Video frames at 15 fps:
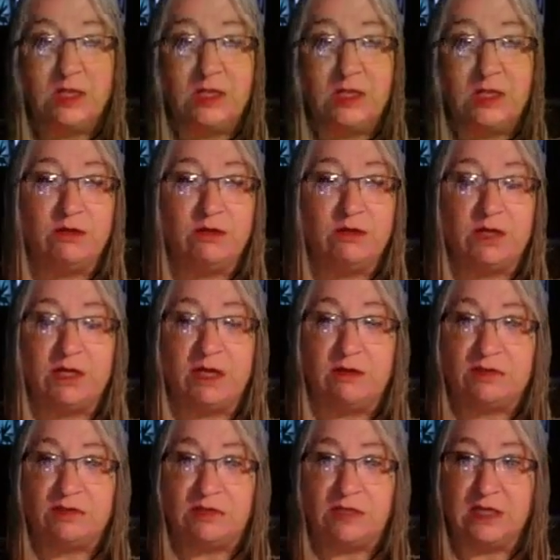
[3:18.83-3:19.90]
The other thing I
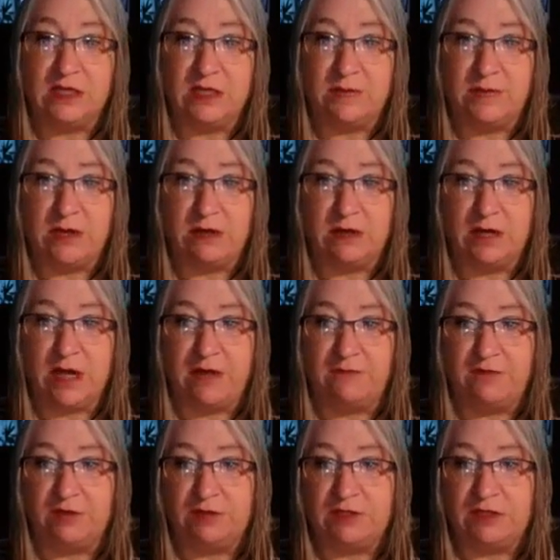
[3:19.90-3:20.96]
was thinking about it
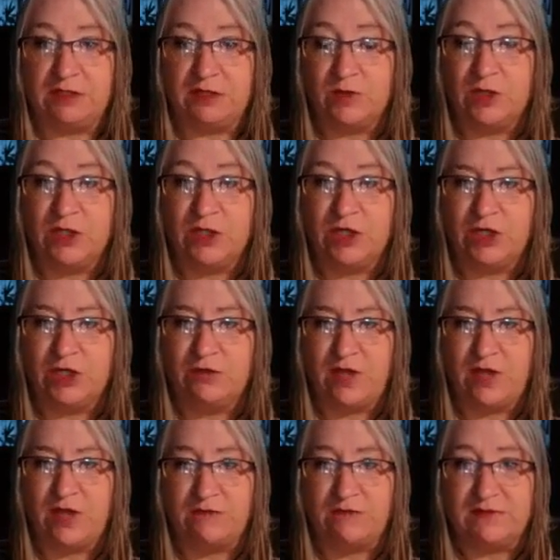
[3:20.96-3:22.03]
after is it's really good if
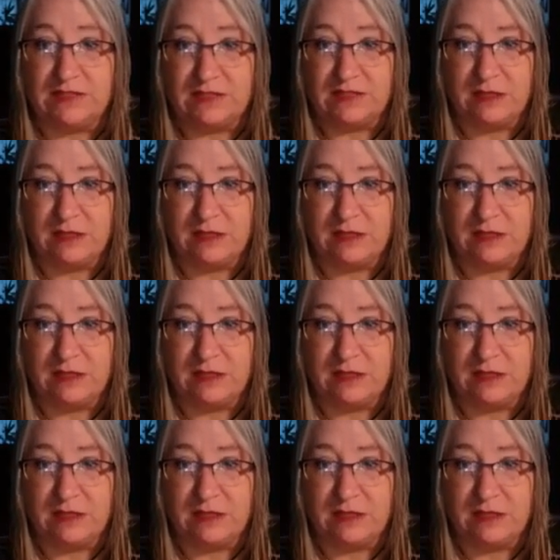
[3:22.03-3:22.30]
you have